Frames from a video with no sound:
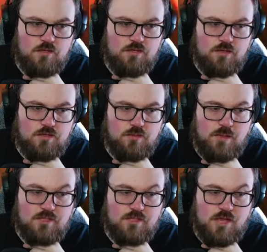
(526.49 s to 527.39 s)
dash this.
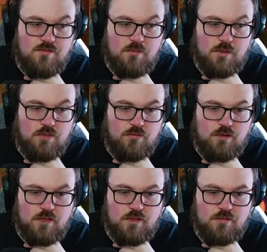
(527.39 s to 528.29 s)
I'm at seven, by the
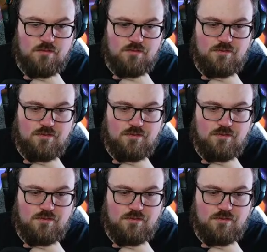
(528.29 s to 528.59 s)
way.